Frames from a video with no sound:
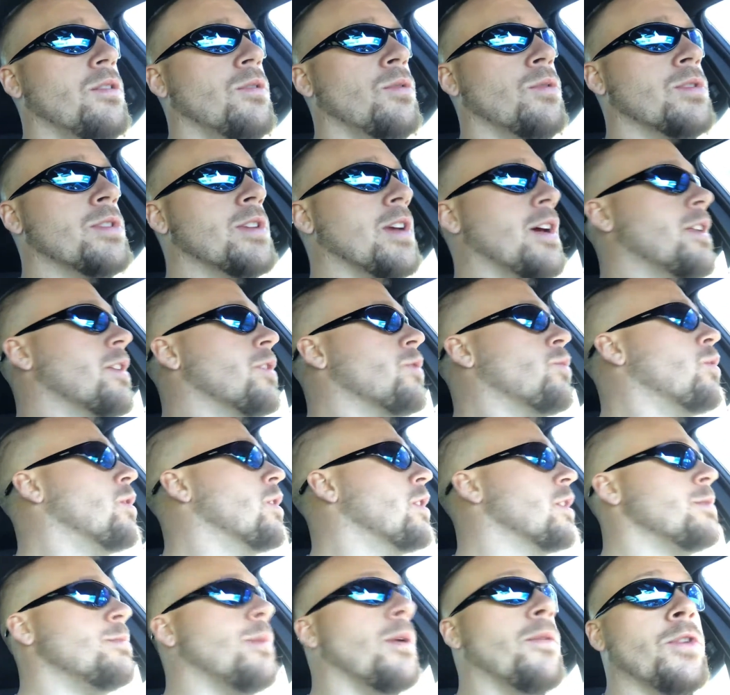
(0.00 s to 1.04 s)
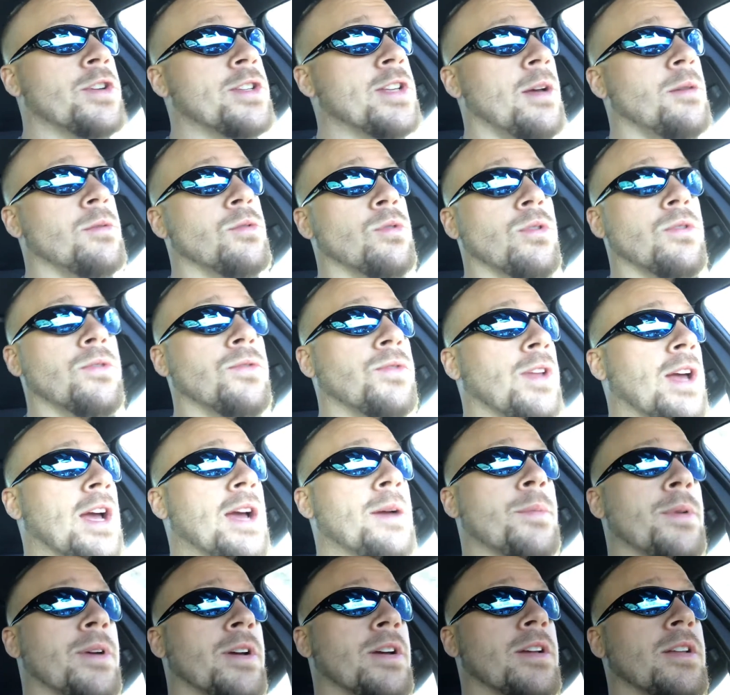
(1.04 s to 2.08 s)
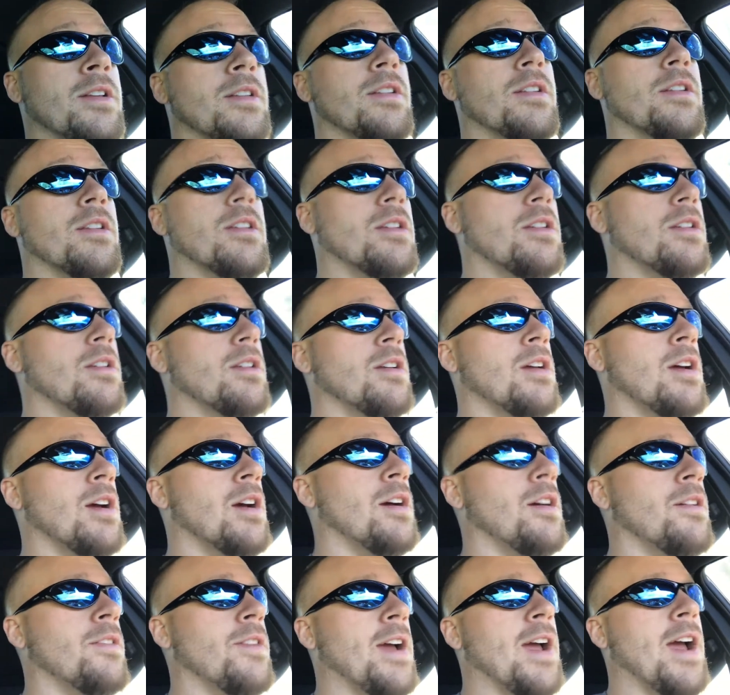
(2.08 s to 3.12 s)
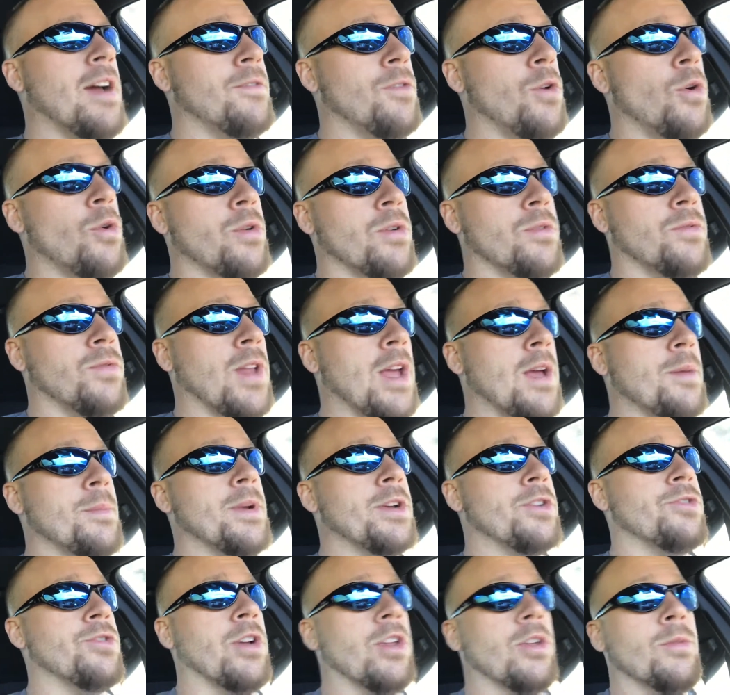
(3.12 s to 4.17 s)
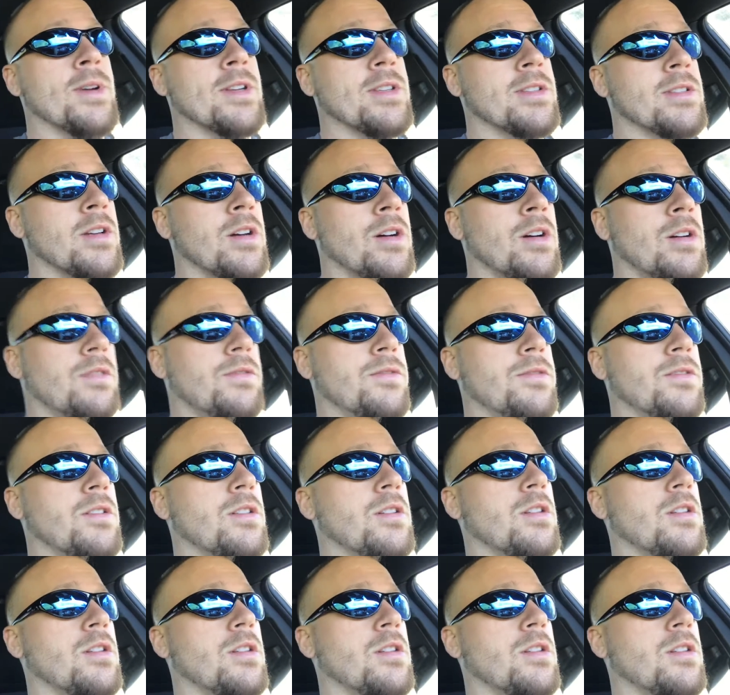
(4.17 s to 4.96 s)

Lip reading: we'll see how this works. My first time doing flatbed. I've owned a flatbed trailer myself.